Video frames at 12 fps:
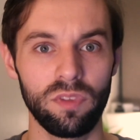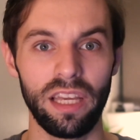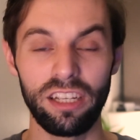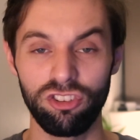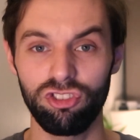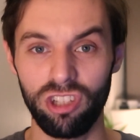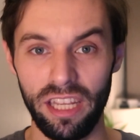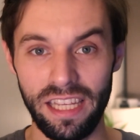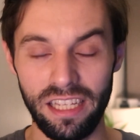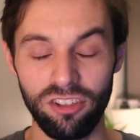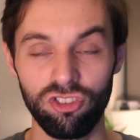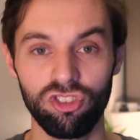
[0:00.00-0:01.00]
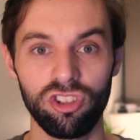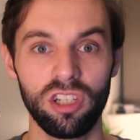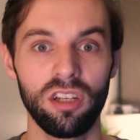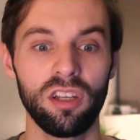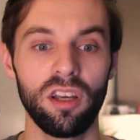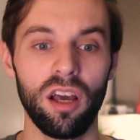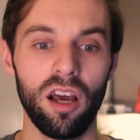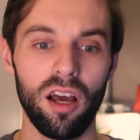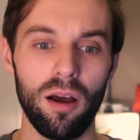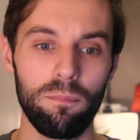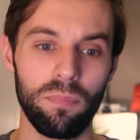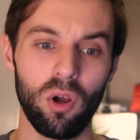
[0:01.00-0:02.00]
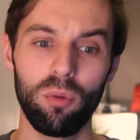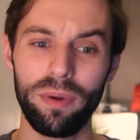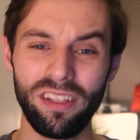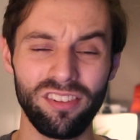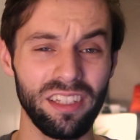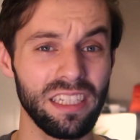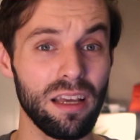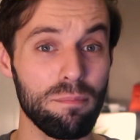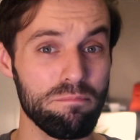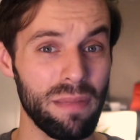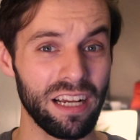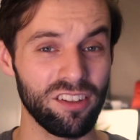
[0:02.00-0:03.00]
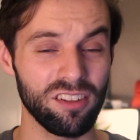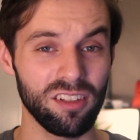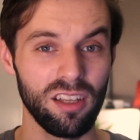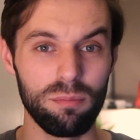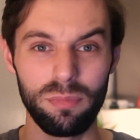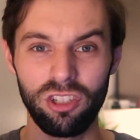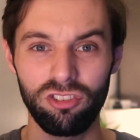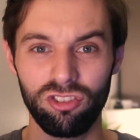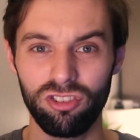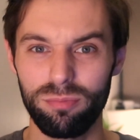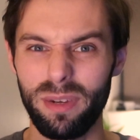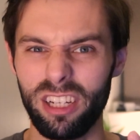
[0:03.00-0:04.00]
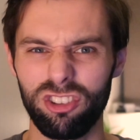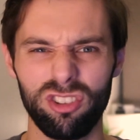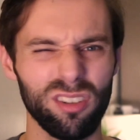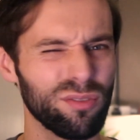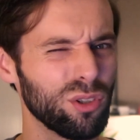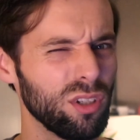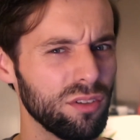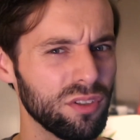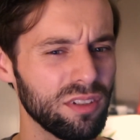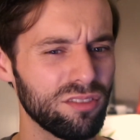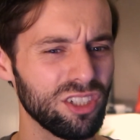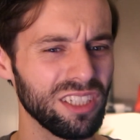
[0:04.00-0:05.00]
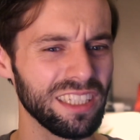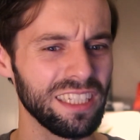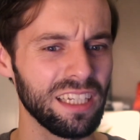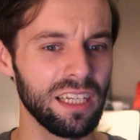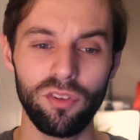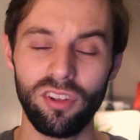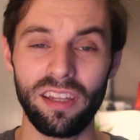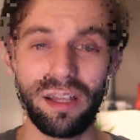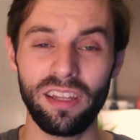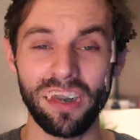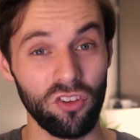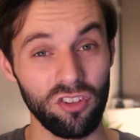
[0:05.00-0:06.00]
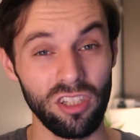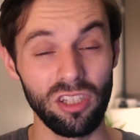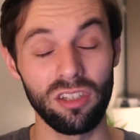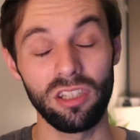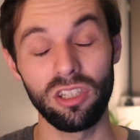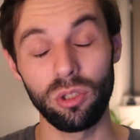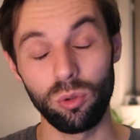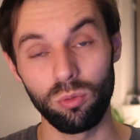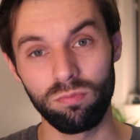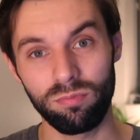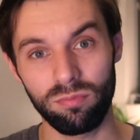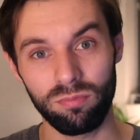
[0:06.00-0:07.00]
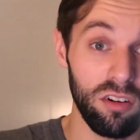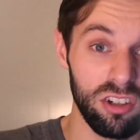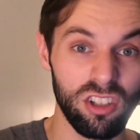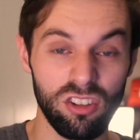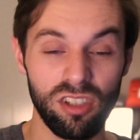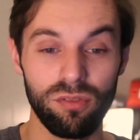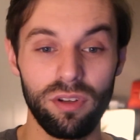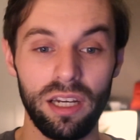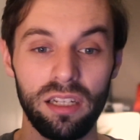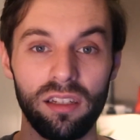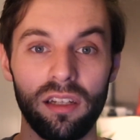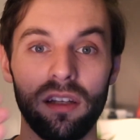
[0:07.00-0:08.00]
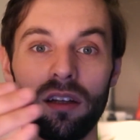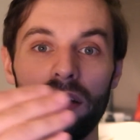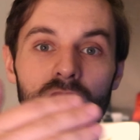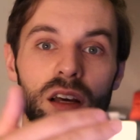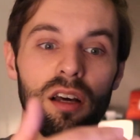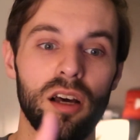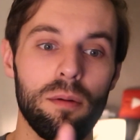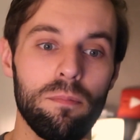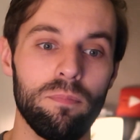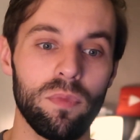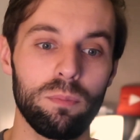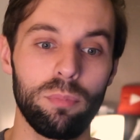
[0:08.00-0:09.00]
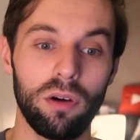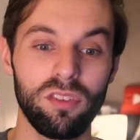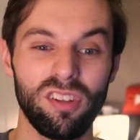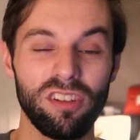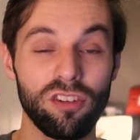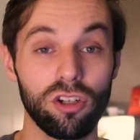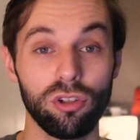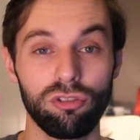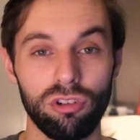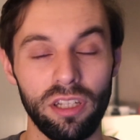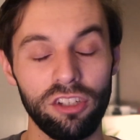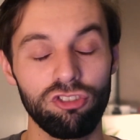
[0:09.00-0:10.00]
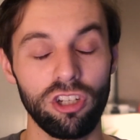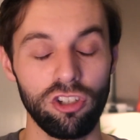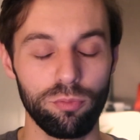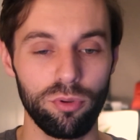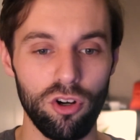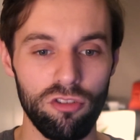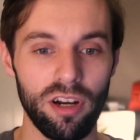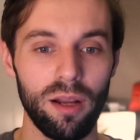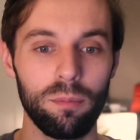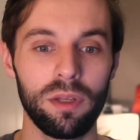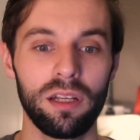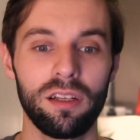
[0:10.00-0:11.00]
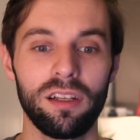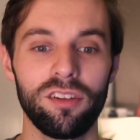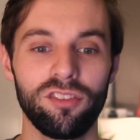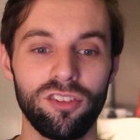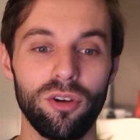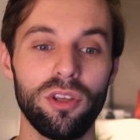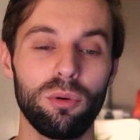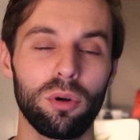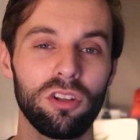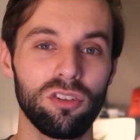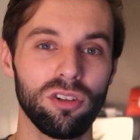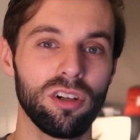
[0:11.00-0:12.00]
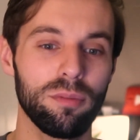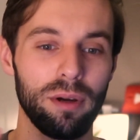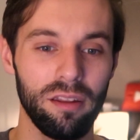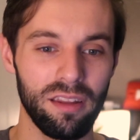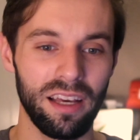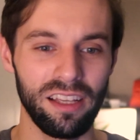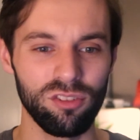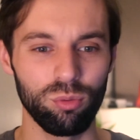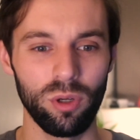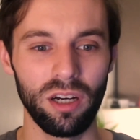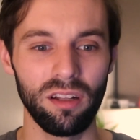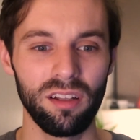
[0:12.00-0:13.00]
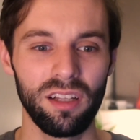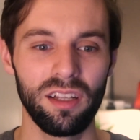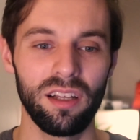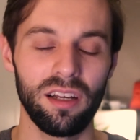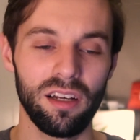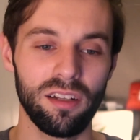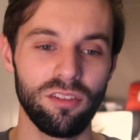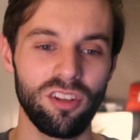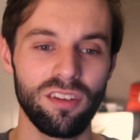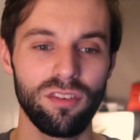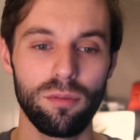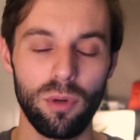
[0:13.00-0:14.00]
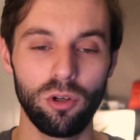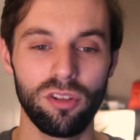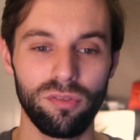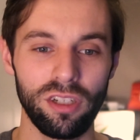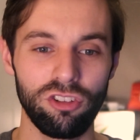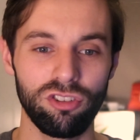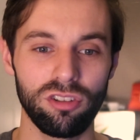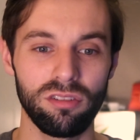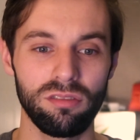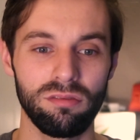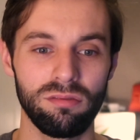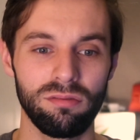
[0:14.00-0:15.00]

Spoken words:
exchange, or basically a mishmash of all of it, really. Obviously, they want to see that you are a Disney fan, but obviously it's a cultural exchange program, so you want to talk about that as well. Just give you a motivation